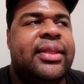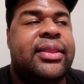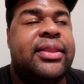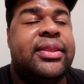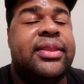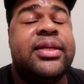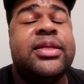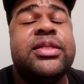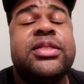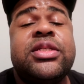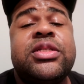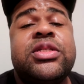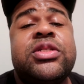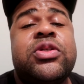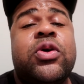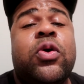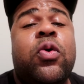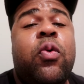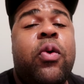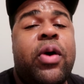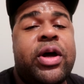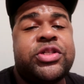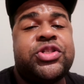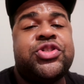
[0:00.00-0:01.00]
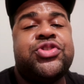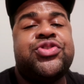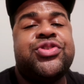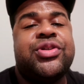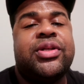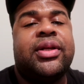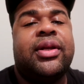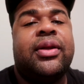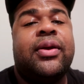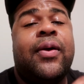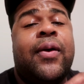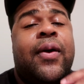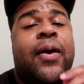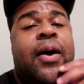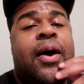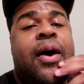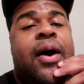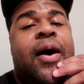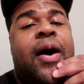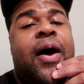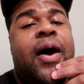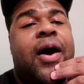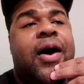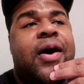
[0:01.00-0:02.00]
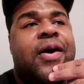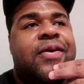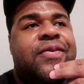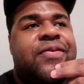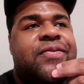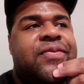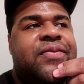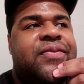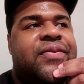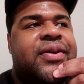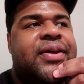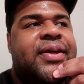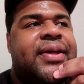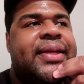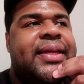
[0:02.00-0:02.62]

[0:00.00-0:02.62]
this is a question of,